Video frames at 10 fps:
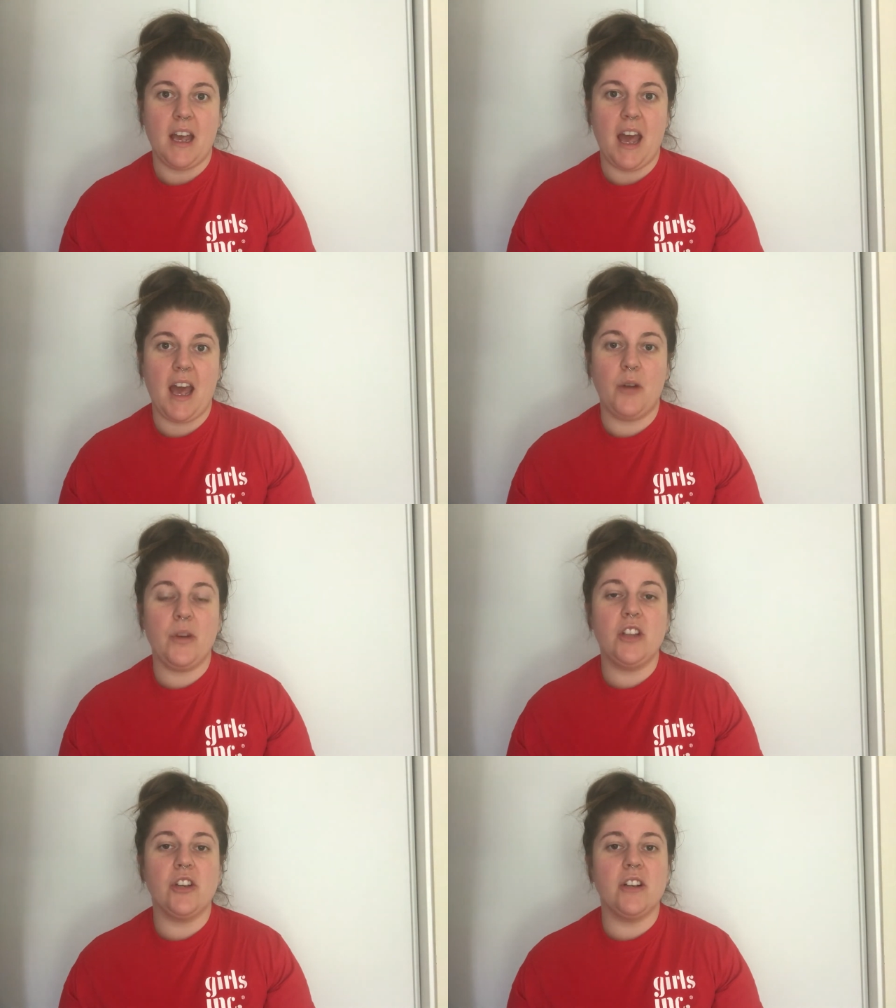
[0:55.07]
And
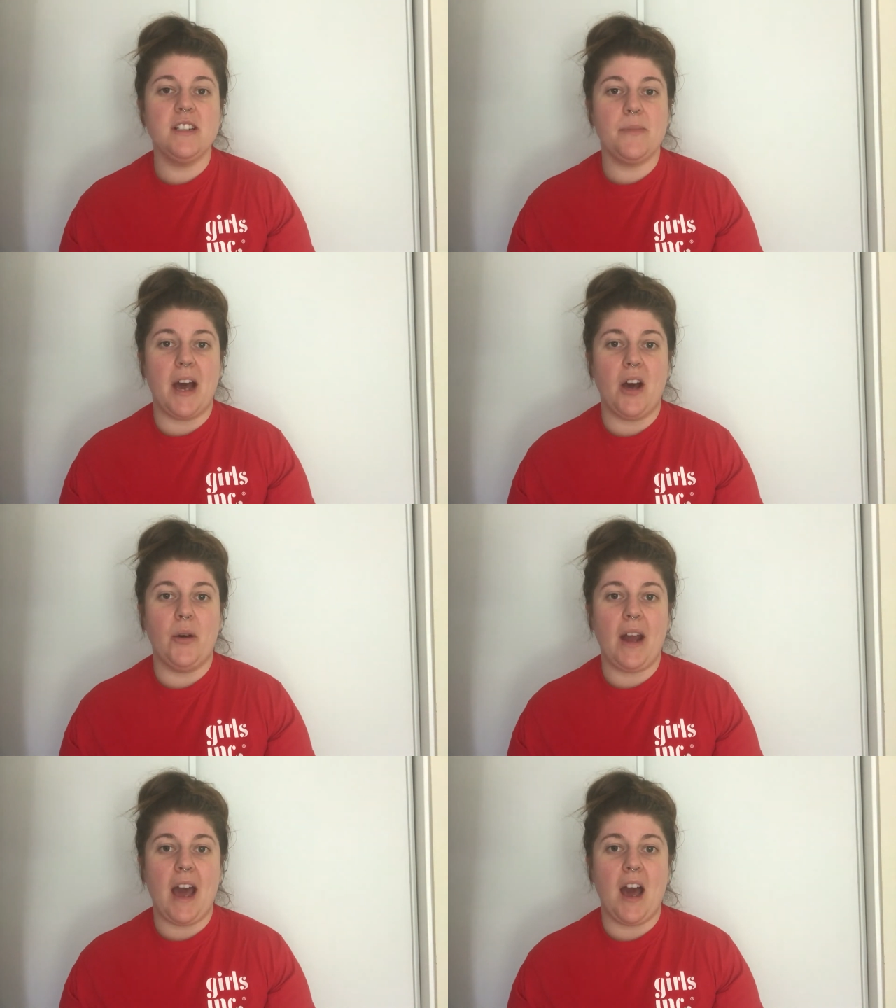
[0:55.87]
we learned
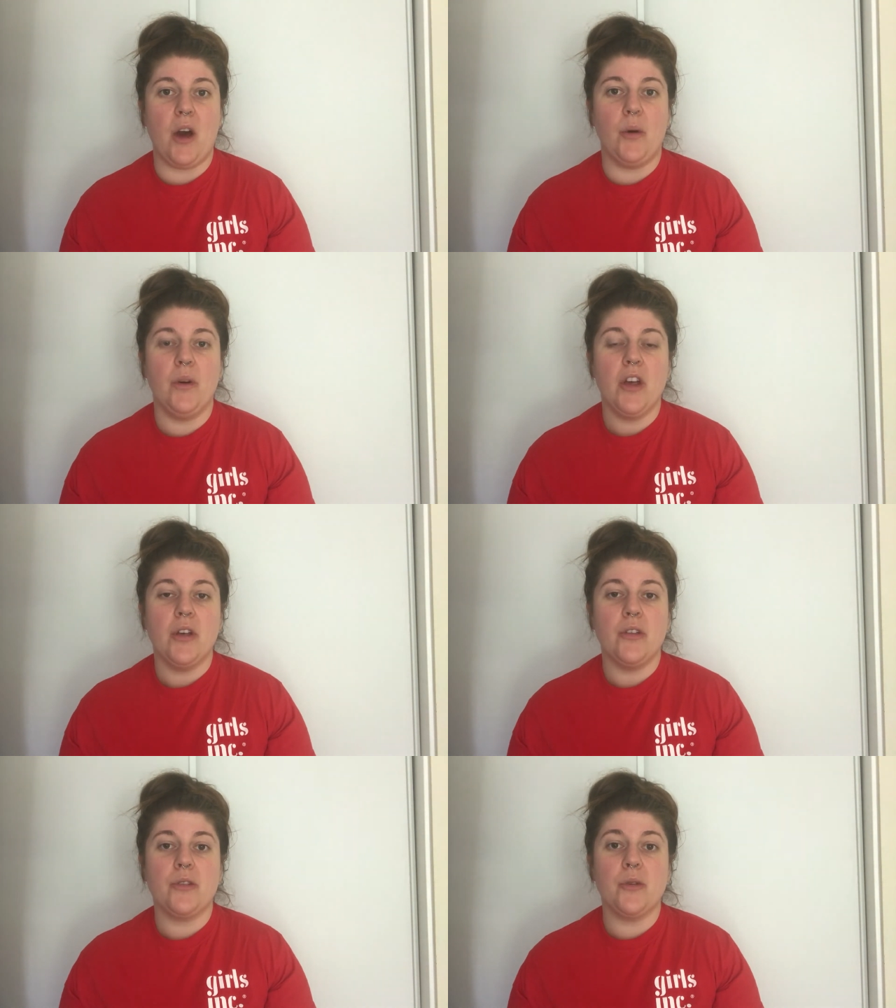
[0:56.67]
about how
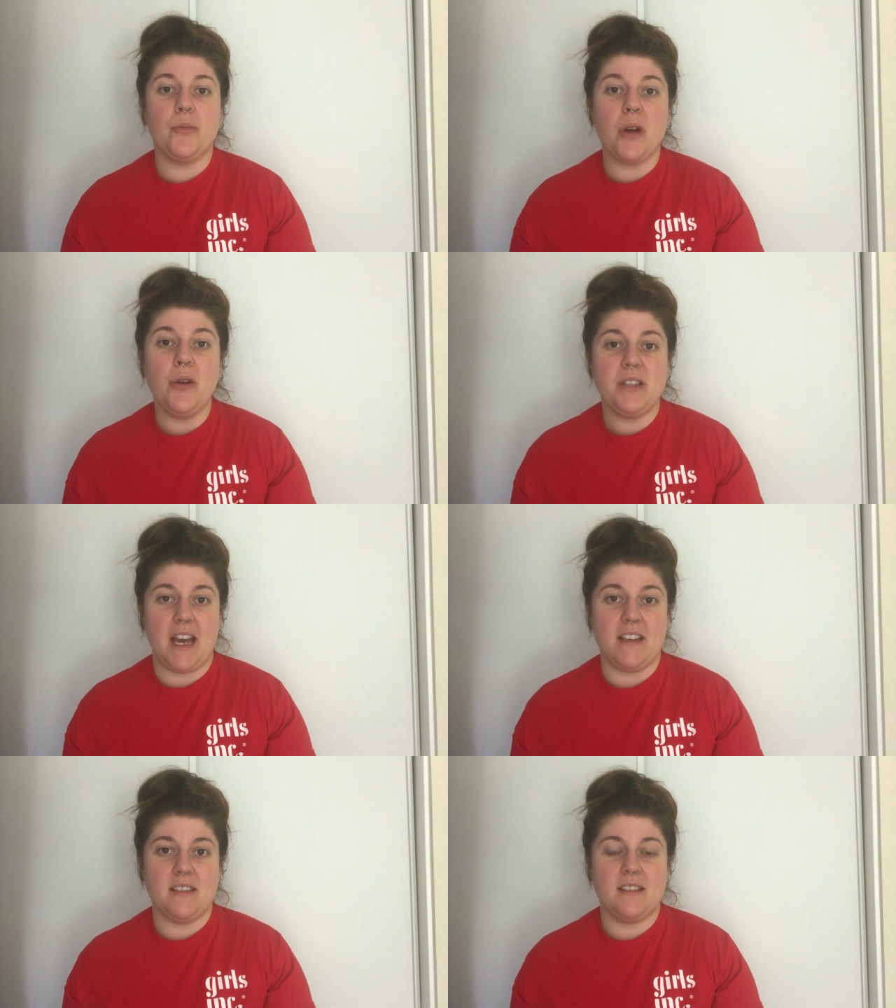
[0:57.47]
through
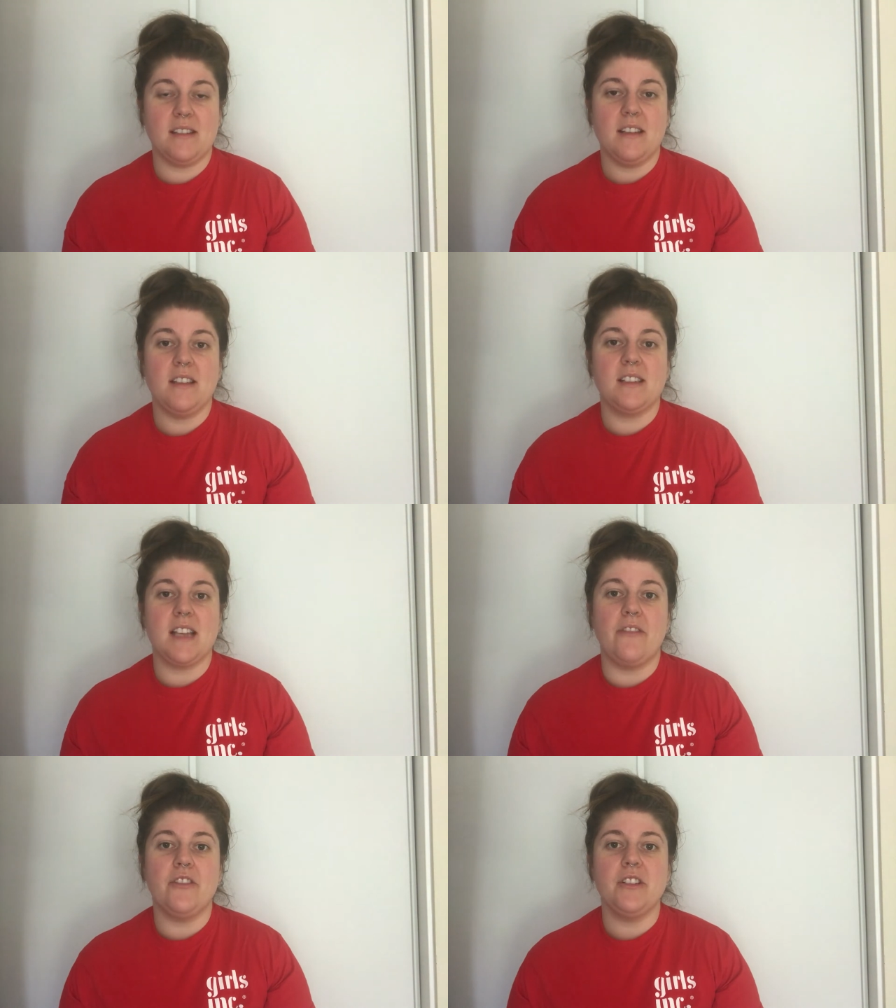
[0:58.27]
protests, the
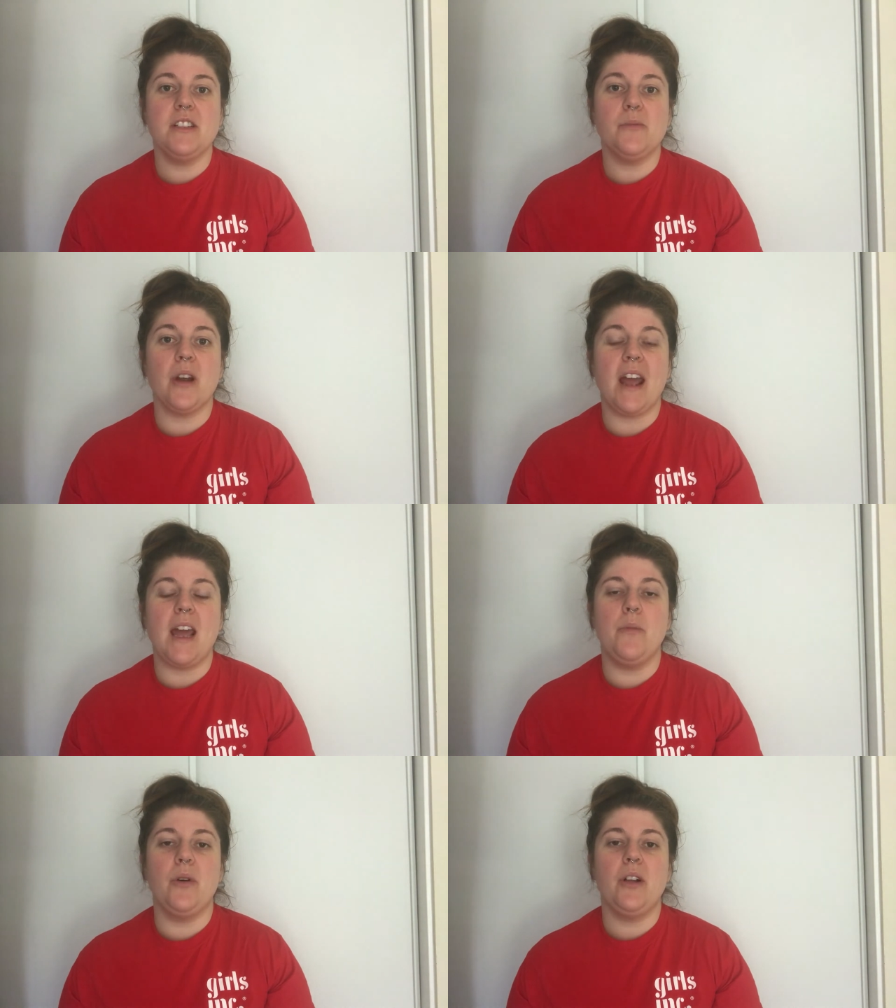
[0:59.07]
suffragists were
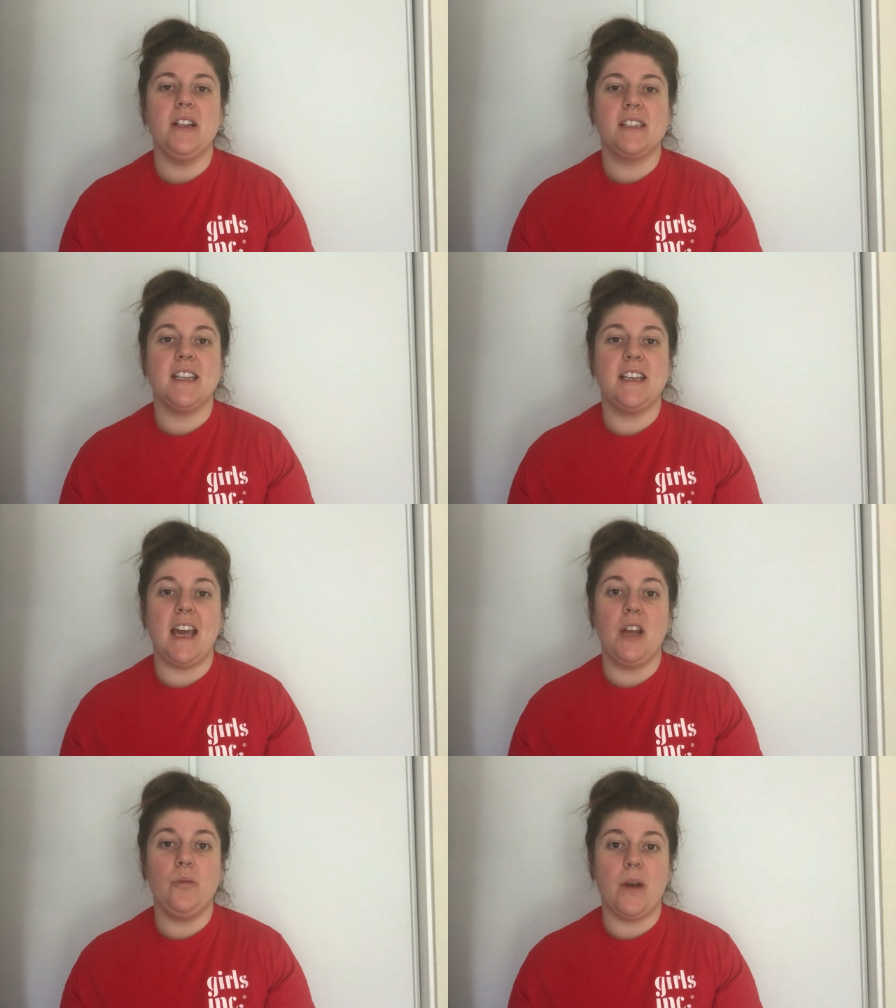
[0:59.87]
able to
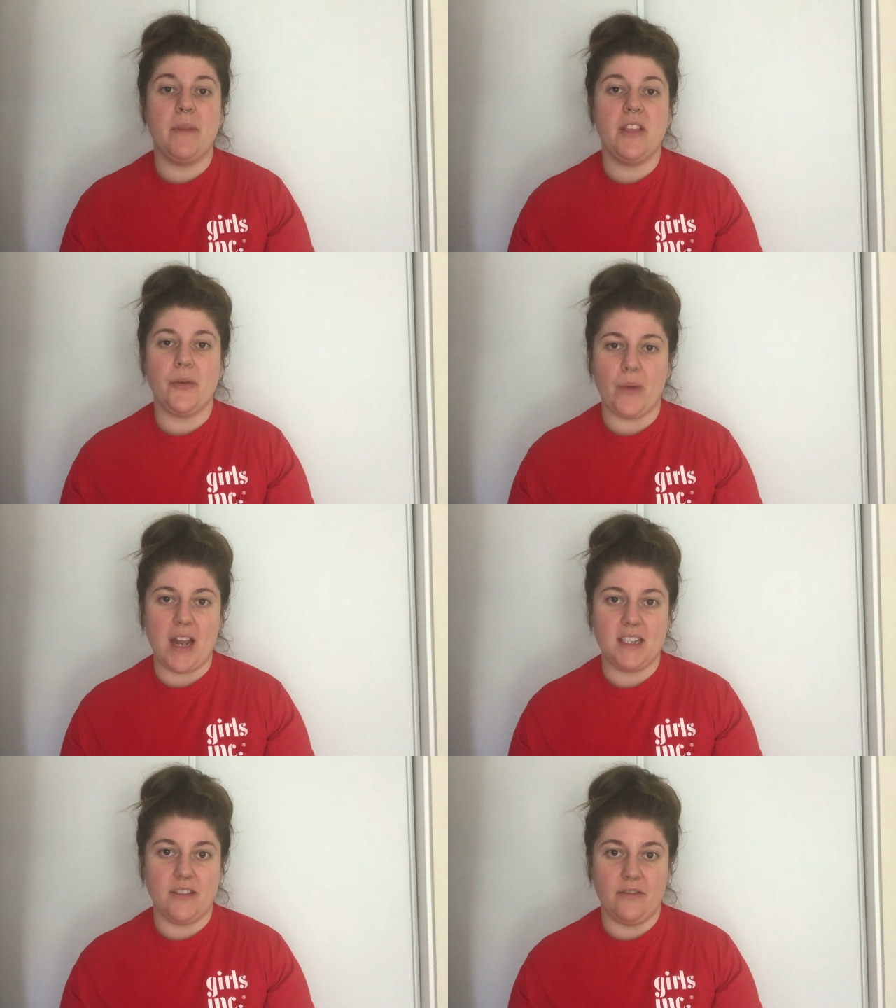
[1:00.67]
gain women the
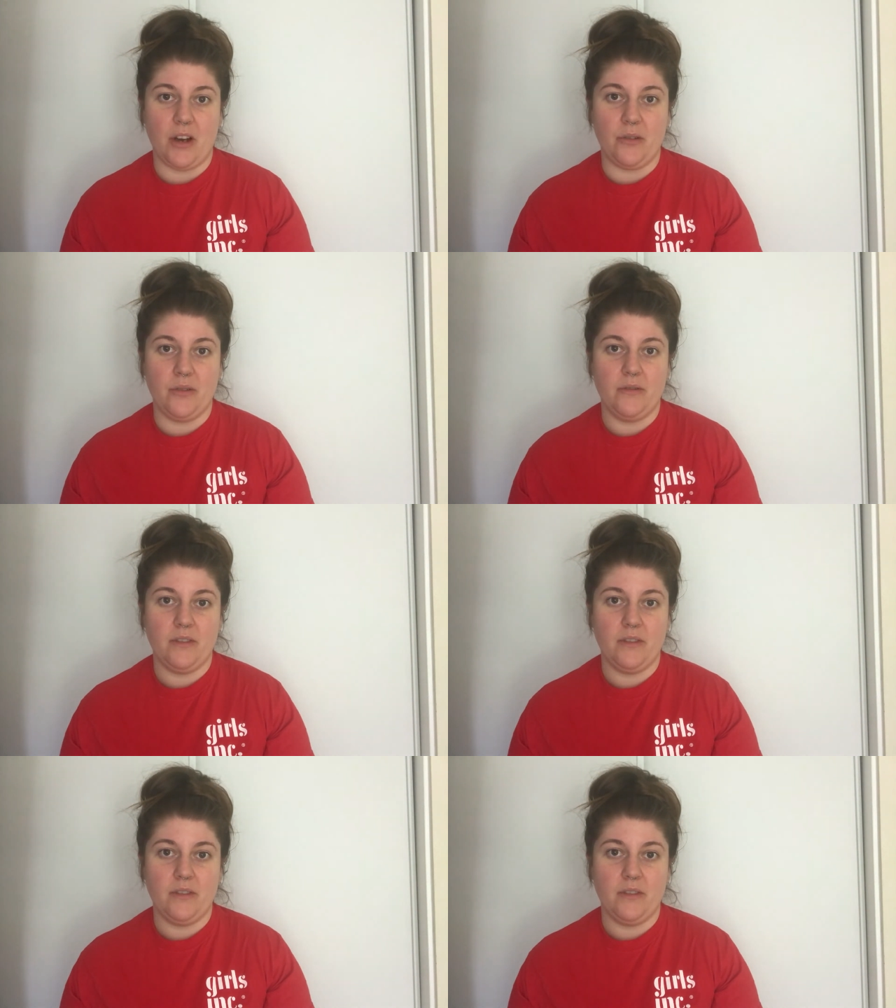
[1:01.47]
right to vote.